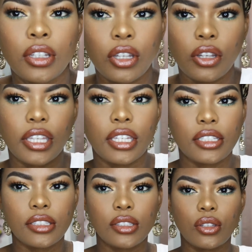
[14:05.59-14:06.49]
Okay
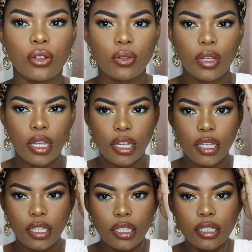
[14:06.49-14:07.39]
guys, so
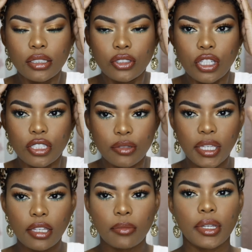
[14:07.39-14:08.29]
I changed my
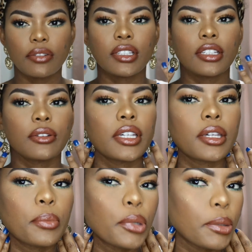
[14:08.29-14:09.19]
headband really quick,
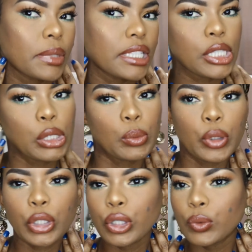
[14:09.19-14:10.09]
put my super
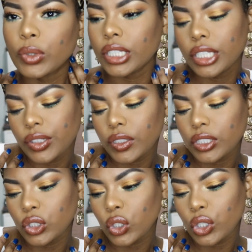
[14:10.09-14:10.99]
cute
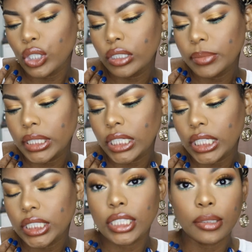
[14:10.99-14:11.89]
earrings on
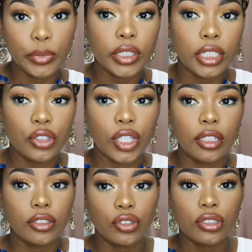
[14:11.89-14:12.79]
because I'm really trying
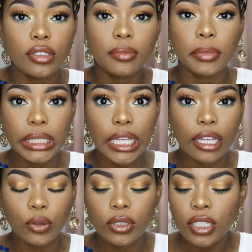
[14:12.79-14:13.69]
to just be
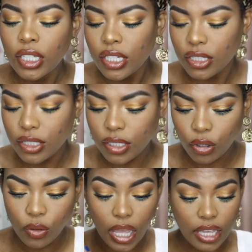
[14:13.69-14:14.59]
out.
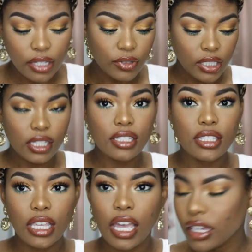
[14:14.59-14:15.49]
So I realized
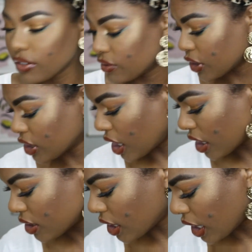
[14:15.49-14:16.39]
I
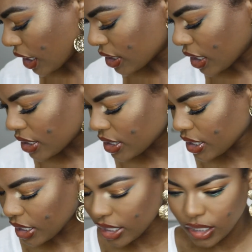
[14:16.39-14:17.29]
forgot to add
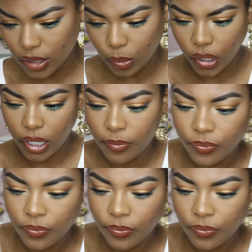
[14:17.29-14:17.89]
setting spray.